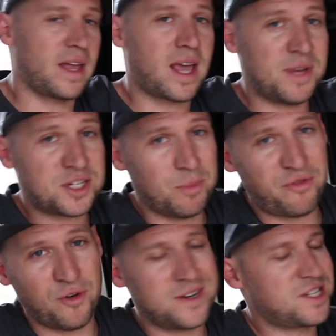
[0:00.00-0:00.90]
like I mentioned
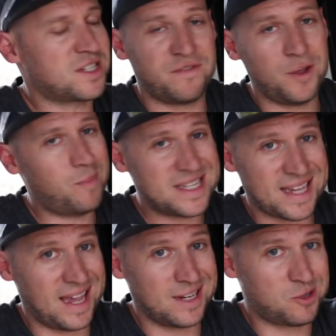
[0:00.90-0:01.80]
before, it's just a few
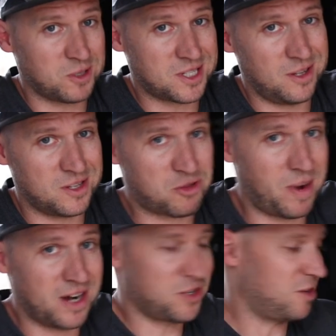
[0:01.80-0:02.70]
basic hand tools to do this
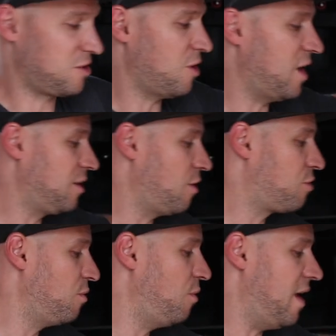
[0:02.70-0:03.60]
repair, so I'll go ahead and go
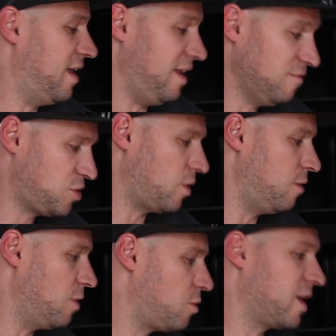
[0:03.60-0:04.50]
through an
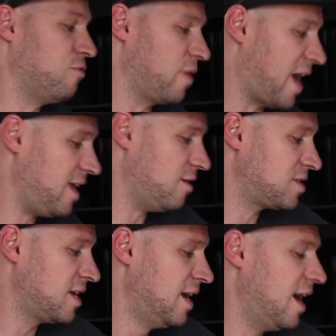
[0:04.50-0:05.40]
inventory real quick of what I
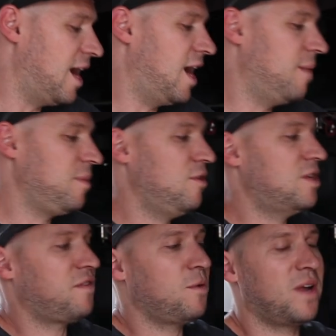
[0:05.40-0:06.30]
used. Um, you
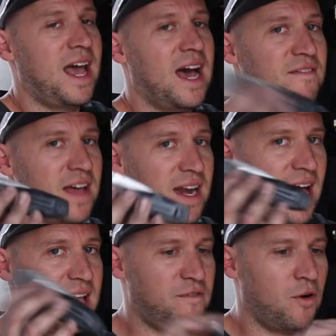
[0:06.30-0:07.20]
definitely want to have a
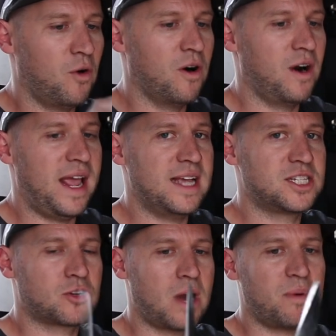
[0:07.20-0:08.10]
knife or a
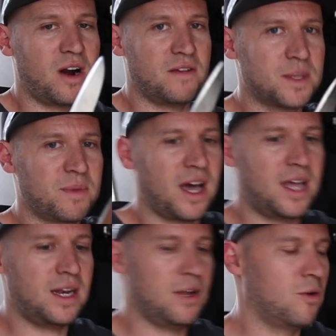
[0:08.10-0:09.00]
scraper of some
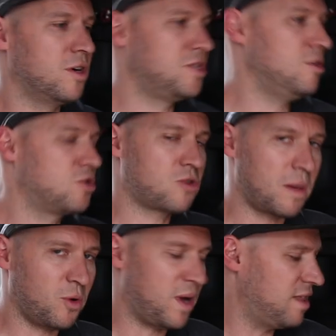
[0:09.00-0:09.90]
kind in order to
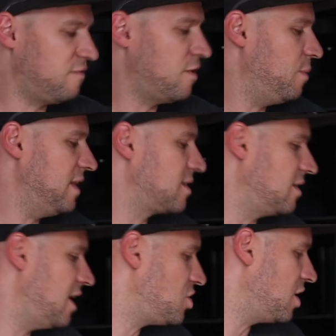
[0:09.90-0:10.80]
scrape away the foam
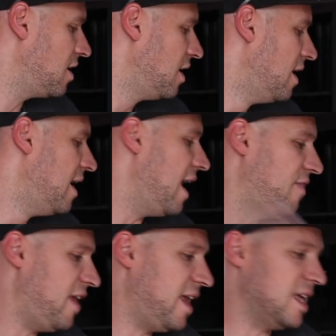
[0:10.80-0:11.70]
insulation.
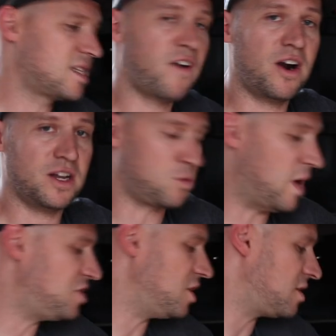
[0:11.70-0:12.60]
And then as far as
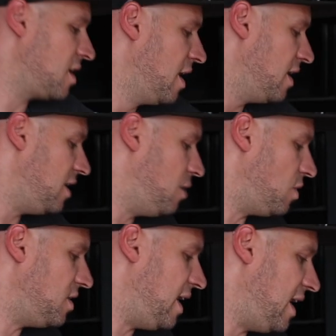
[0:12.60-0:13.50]
wrenches, you
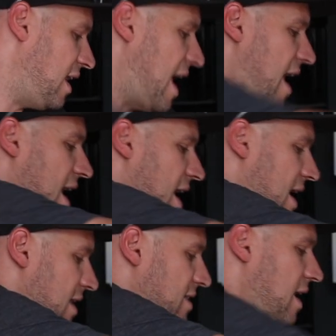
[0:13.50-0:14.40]
will need
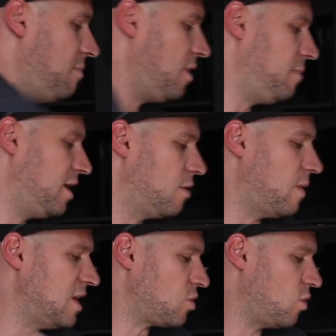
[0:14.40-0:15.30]
a 10 millimeter
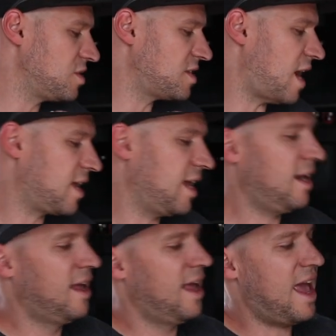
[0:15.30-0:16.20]
wrench or
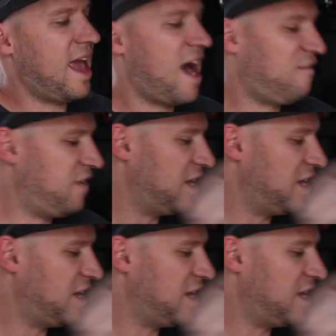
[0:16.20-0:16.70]
socket, a half